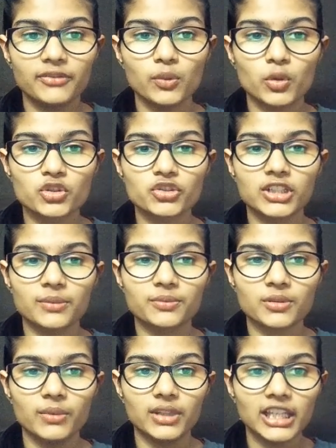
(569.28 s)
If you want to set
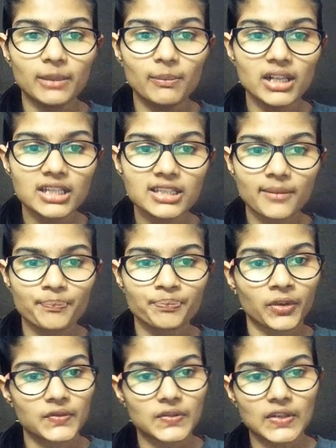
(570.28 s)
up some labels,
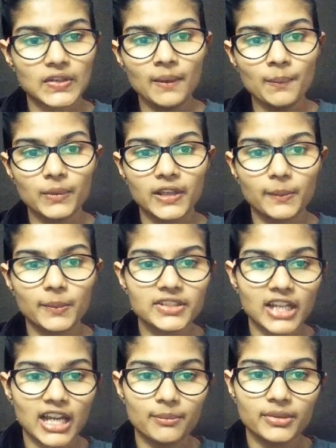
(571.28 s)
so yeah,
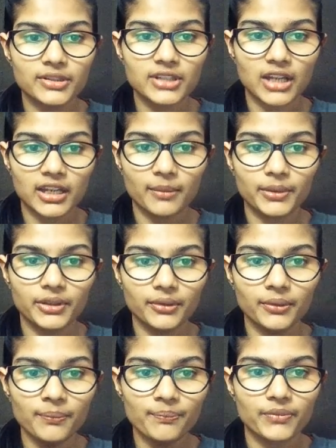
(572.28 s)
labels can be done up
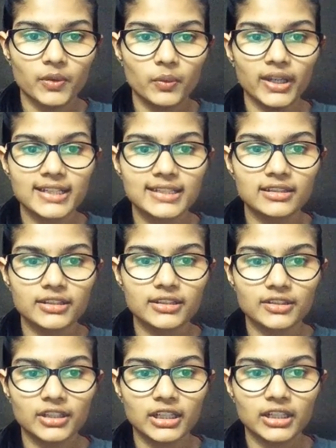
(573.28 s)
here. Right,
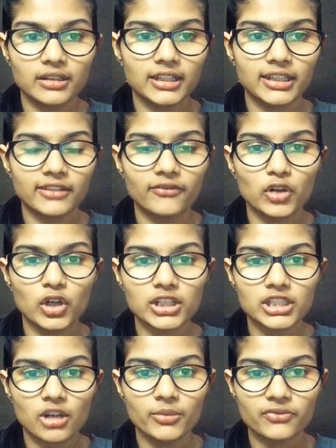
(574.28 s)
the
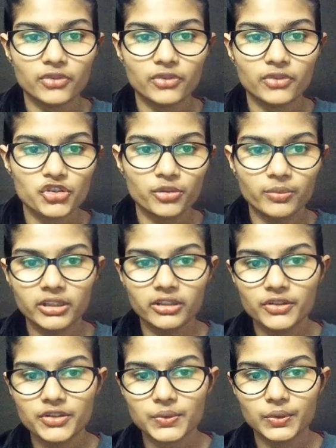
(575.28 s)
font, how much font should be
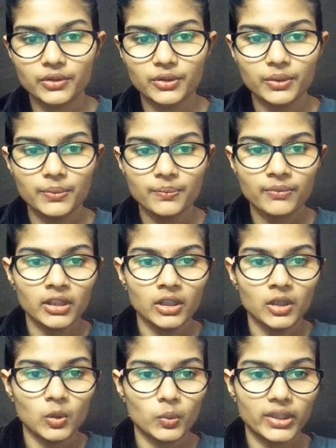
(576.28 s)
there. So
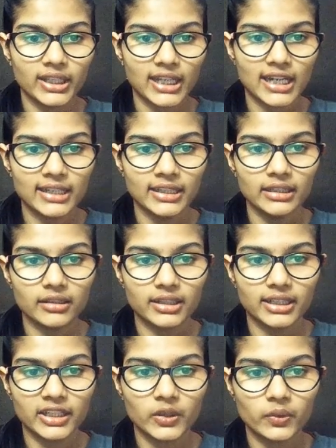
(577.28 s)
we can
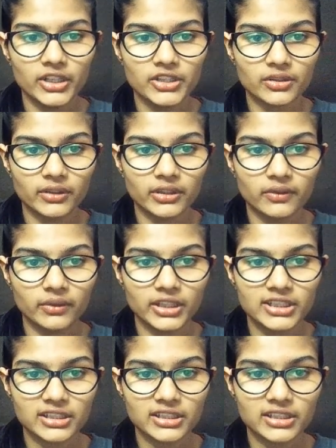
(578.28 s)
decrease or
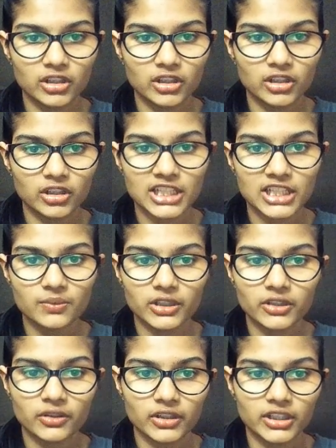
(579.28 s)
increase the font as
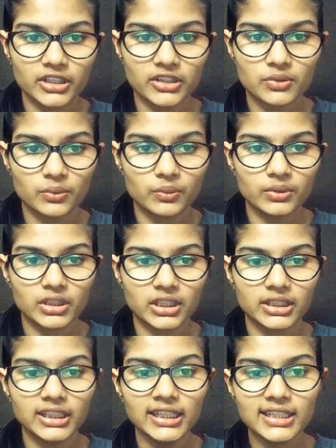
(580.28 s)
well according to
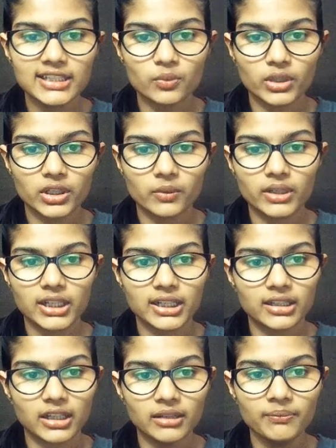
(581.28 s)
the needs, whatever
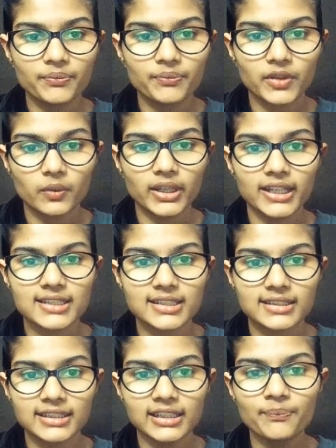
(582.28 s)
are done.
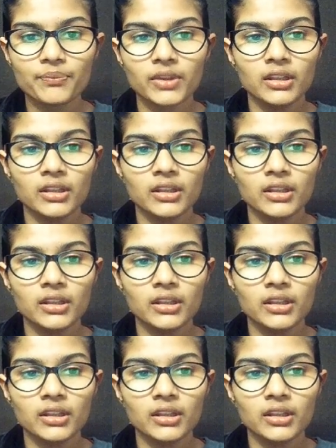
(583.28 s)
Right, so see.